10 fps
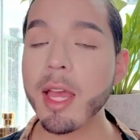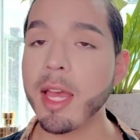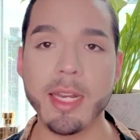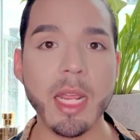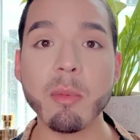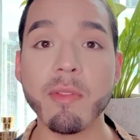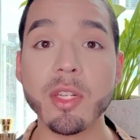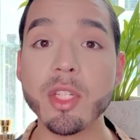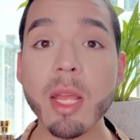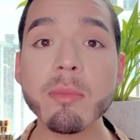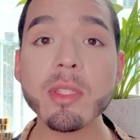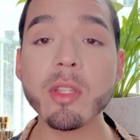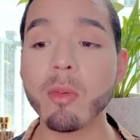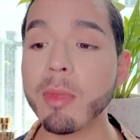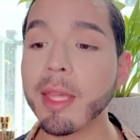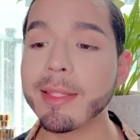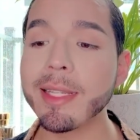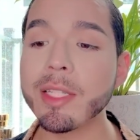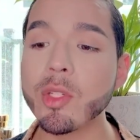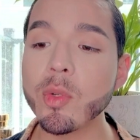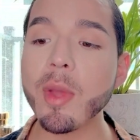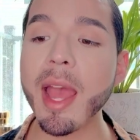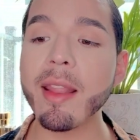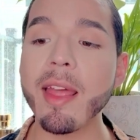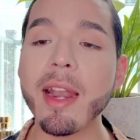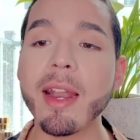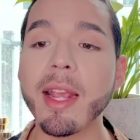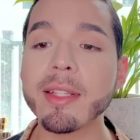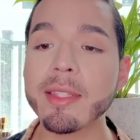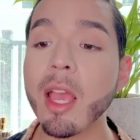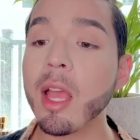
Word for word: the name of a gemstone, because they do add that nice,